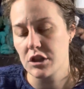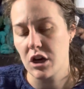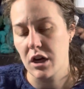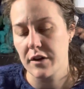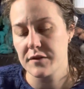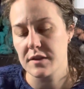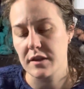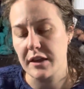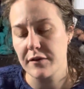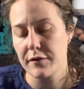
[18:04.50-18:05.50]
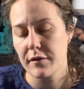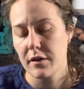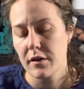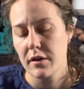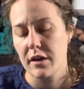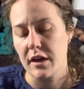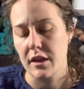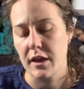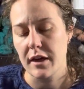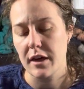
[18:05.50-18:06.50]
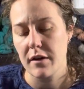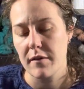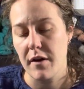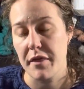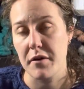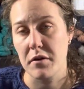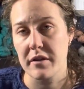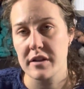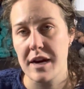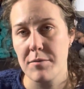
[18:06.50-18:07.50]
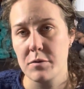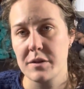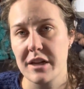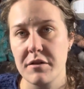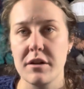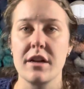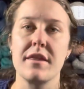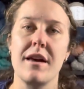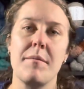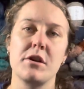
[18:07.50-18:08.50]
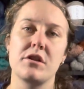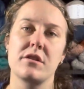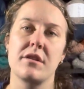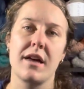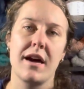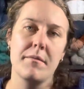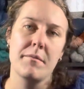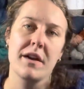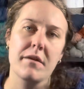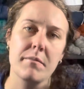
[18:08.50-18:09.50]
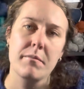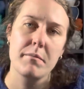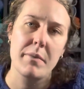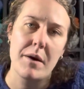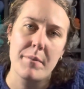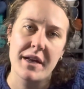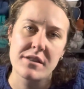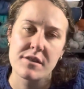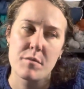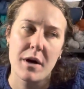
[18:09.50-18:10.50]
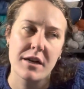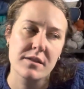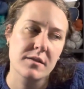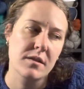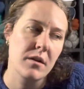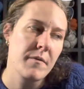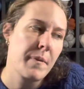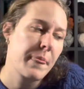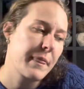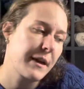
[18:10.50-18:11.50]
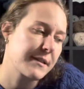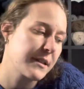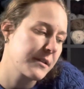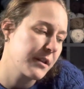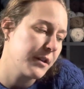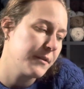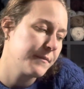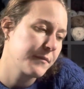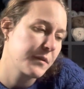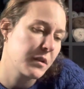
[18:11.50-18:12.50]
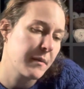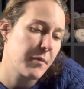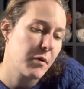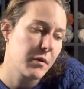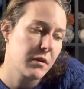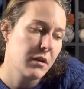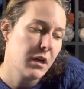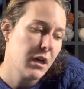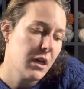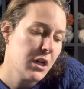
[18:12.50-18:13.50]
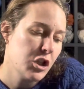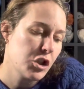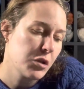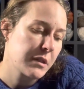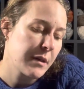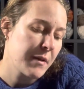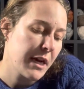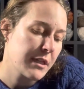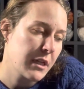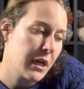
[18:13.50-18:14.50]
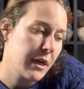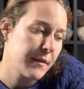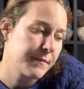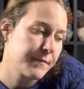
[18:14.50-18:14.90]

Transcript: chunk of sleeve in like 1/3 of the time it would take you to knit that many bands of the body. So that's nice to know. So maybe we'll do some of that today.